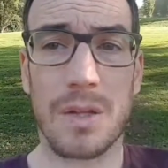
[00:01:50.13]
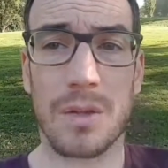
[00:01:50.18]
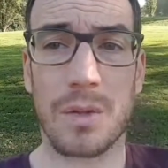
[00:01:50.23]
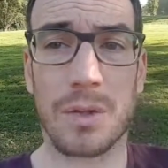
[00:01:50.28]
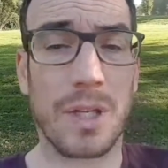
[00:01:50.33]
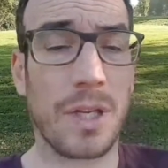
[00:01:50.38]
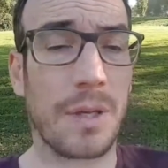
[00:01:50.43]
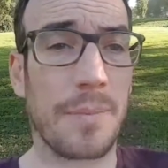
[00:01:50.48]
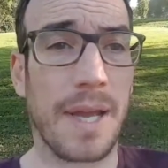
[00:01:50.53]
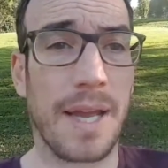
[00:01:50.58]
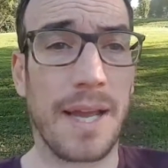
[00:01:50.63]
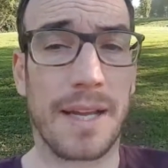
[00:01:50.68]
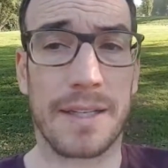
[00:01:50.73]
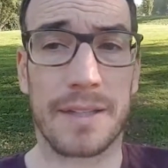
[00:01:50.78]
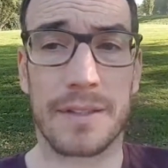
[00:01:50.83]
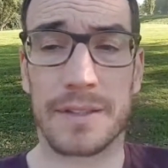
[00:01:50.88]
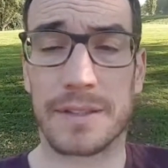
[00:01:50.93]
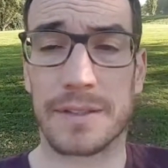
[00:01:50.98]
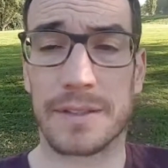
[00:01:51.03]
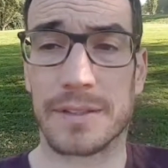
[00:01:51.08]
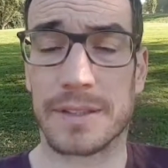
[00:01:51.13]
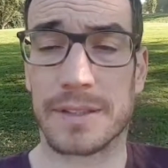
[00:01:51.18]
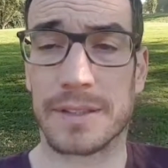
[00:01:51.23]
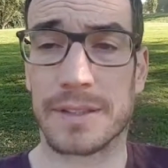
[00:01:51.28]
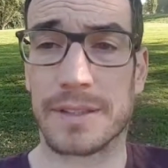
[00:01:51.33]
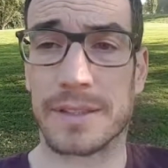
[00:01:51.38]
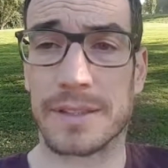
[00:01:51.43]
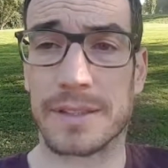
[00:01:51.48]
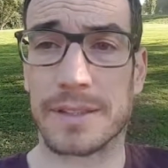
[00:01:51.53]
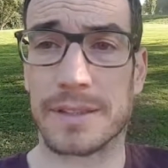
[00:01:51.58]
Looking back on,
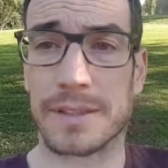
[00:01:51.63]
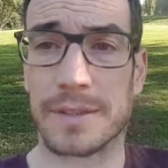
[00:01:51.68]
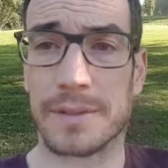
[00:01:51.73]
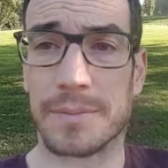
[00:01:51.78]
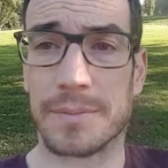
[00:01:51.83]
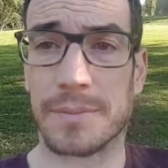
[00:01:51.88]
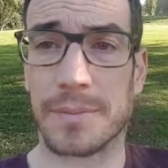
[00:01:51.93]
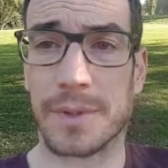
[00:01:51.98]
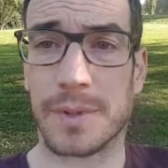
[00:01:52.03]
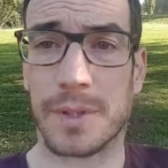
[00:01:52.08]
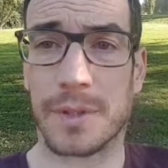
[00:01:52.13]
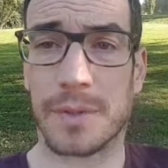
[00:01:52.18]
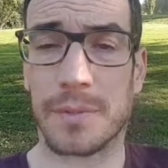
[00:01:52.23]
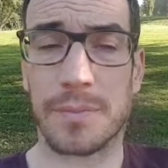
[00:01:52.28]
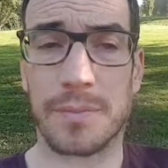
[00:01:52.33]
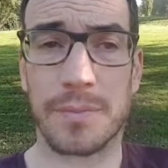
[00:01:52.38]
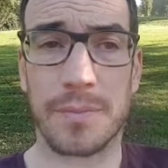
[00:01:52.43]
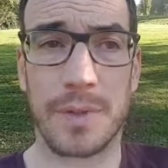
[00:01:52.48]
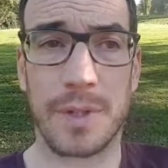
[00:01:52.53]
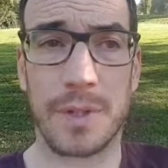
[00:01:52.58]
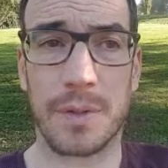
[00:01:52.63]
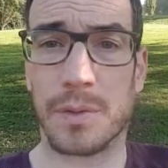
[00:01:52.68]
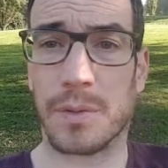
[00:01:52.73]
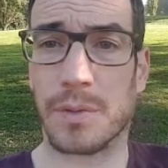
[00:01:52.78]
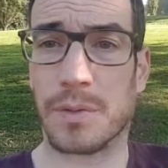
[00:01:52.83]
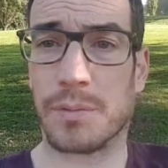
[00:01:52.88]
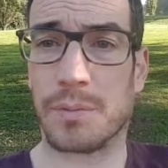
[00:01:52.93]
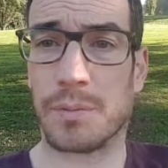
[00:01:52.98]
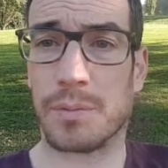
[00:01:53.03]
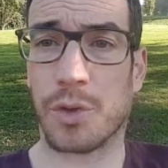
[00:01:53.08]
uh, you know, the
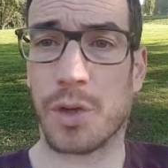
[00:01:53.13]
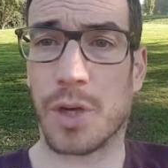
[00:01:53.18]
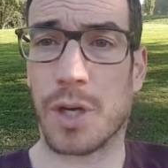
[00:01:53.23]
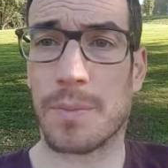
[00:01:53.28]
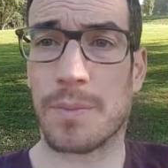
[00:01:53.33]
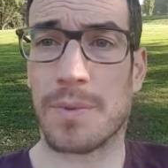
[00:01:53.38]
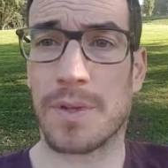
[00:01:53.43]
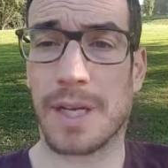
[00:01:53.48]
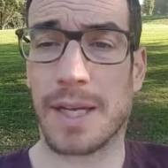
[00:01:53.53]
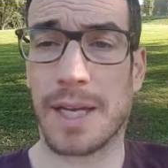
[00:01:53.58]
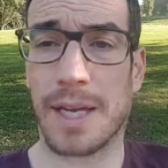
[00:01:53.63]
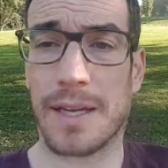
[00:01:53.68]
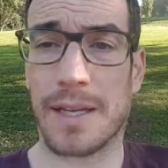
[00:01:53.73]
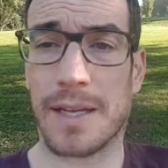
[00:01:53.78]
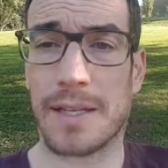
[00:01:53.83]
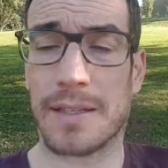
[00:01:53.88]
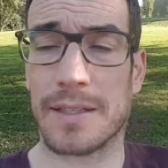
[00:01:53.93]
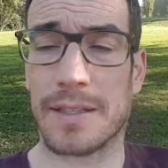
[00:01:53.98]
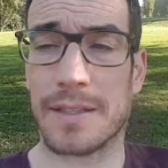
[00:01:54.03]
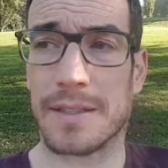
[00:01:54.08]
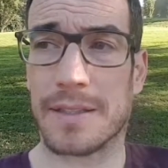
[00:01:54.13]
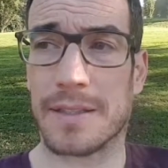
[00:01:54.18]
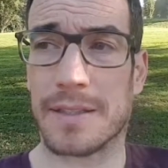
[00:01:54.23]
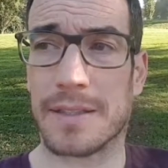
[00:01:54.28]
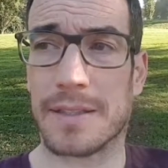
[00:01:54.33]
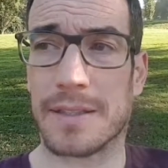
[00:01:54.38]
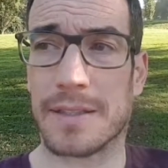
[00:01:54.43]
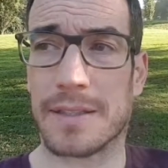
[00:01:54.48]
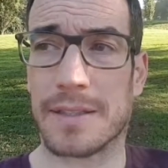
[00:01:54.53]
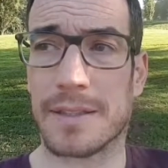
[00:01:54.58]
old job that I had and
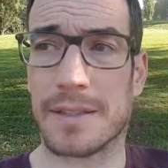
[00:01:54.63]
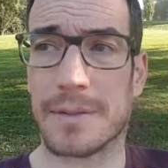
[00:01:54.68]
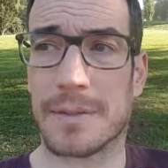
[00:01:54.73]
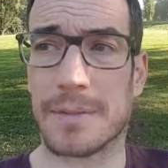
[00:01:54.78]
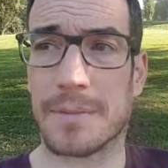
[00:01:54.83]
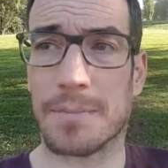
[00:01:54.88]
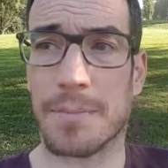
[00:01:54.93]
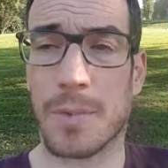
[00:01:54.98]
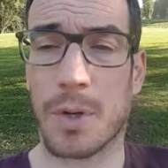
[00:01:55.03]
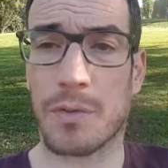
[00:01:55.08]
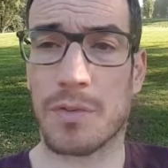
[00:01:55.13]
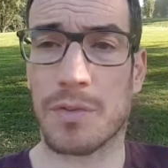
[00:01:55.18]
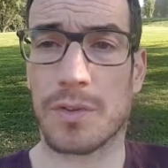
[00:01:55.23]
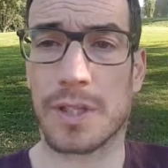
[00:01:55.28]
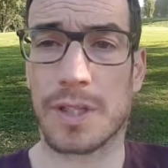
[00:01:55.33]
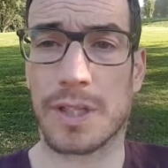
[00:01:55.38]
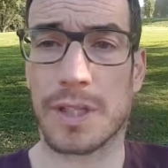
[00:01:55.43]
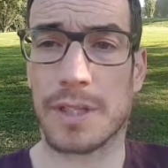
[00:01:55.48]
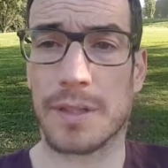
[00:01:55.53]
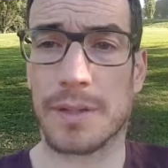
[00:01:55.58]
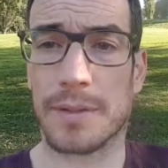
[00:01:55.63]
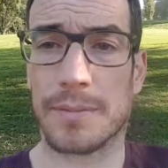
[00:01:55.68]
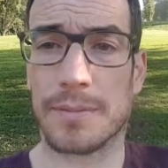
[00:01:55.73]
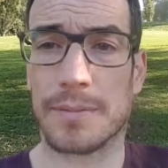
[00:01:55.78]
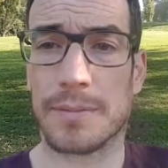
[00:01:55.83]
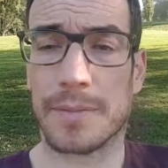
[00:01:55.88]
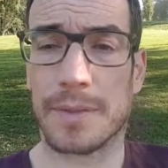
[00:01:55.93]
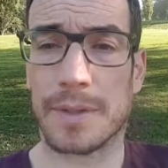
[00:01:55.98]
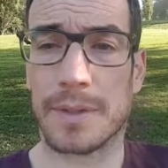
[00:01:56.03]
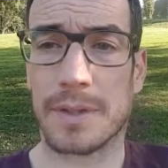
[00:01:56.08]
uh, mostly
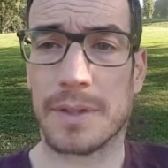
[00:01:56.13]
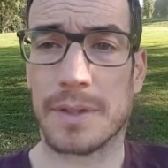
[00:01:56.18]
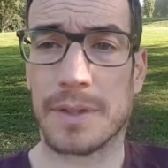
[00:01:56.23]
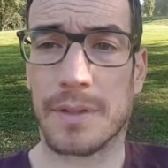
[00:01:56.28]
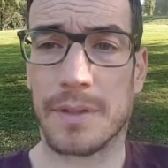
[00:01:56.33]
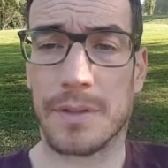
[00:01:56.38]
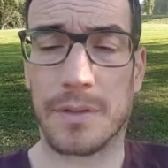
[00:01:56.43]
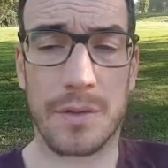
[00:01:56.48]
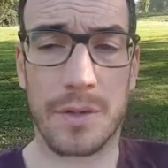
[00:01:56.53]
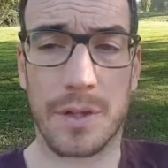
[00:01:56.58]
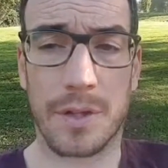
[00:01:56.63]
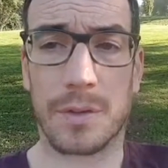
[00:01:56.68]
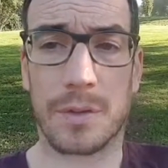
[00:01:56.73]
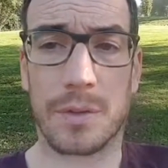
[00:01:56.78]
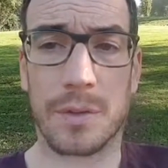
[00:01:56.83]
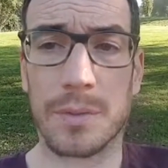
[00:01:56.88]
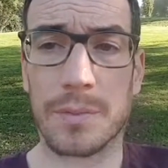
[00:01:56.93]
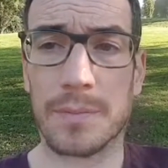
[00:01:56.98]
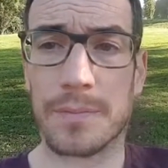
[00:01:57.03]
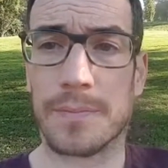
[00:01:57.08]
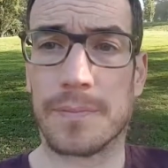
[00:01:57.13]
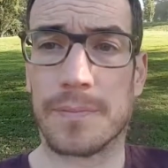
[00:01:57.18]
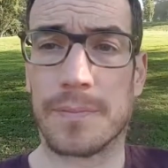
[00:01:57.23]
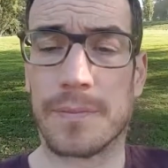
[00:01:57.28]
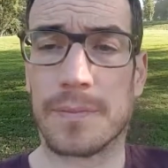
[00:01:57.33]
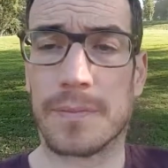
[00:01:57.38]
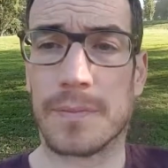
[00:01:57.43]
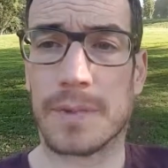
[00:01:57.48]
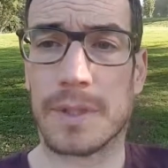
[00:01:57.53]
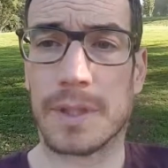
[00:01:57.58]
though,
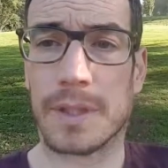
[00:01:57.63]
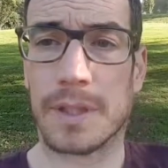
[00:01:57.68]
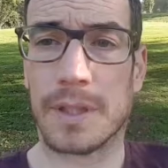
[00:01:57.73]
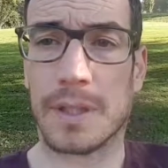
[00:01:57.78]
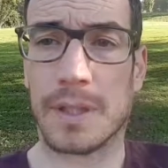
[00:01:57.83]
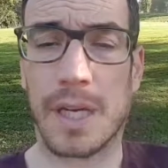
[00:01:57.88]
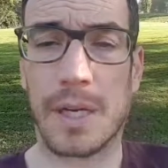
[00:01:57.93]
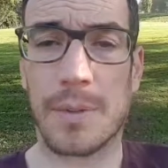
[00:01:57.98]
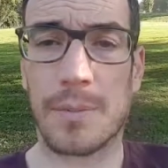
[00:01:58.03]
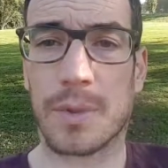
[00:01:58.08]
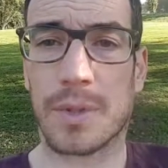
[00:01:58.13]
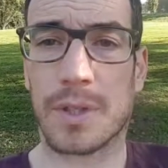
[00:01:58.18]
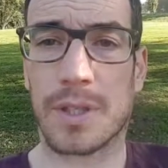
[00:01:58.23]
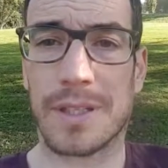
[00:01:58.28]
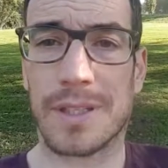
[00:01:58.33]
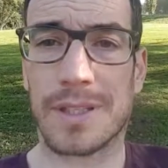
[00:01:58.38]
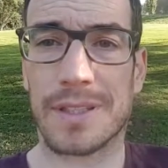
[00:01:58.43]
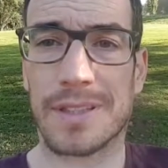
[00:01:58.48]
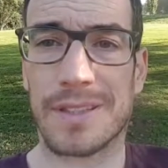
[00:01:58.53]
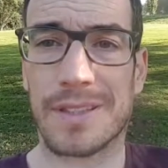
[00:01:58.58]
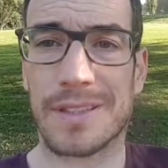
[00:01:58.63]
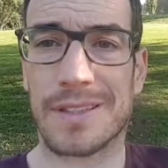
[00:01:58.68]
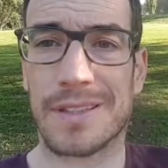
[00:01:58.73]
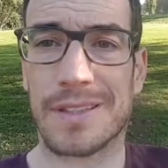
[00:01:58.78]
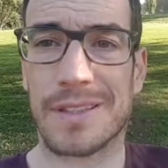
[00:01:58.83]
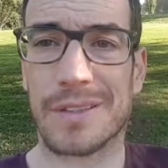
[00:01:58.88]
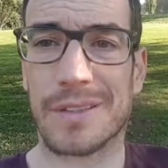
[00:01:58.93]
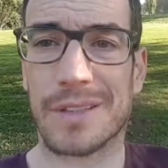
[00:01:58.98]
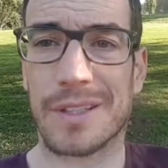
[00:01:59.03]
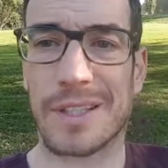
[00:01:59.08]
I'm looking at
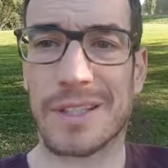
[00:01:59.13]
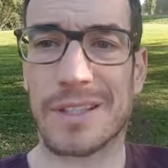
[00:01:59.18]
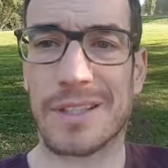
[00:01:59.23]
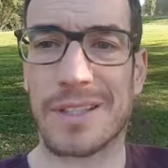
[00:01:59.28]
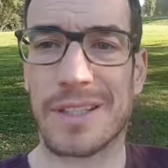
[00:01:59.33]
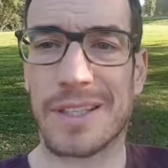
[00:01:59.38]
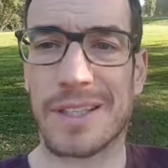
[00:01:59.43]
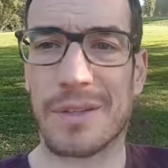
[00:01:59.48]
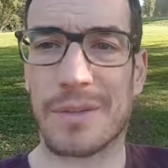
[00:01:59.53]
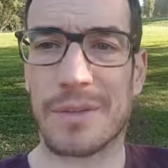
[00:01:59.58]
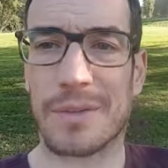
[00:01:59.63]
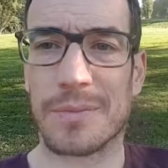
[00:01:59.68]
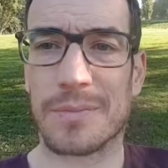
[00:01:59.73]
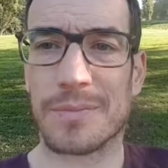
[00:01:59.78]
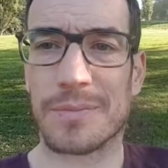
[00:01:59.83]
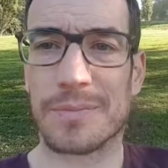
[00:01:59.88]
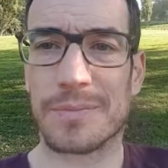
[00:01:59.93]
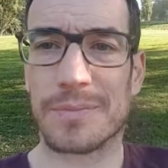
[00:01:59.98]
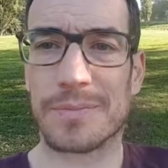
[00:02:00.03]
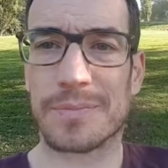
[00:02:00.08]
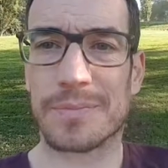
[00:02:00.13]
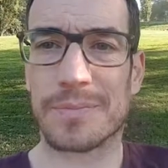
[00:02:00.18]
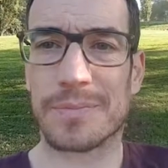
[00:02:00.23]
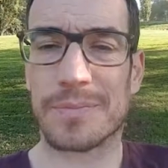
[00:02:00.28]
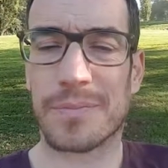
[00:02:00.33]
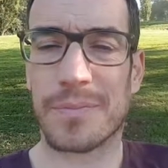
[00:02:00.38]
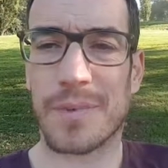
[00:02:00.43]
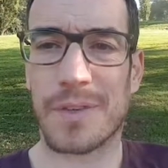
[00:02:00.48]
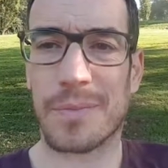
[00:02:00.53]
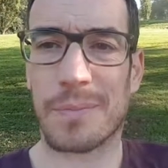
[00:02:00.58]
the, looking at the now
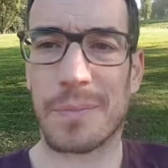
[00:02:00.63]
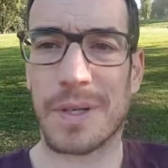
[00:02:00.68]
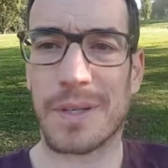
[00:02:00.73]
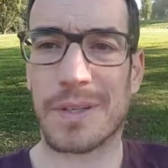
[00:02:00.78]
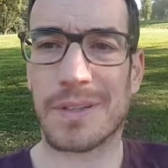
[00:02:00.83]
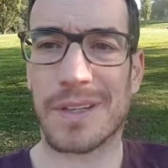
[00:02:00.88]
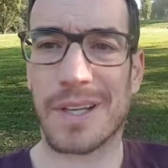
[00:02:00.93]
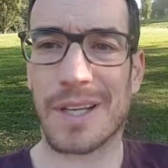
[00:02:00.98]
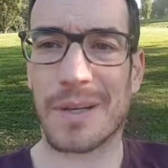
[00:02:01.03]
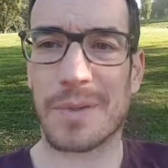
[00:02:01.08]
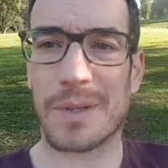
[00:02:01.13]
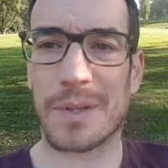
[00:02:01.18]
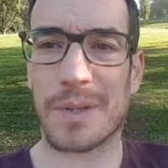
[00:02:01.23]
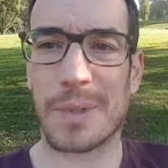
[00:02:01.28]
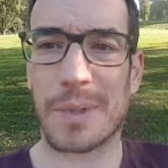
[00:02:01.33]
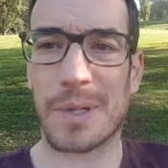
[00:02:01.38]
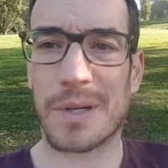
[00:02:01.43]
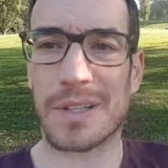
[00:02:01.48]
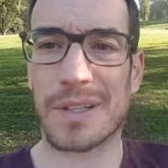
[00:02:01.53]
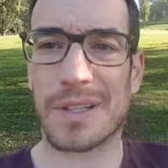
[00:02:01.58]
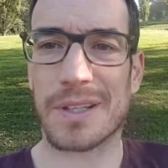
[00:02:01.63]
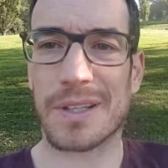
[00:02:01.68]
spending time in the park.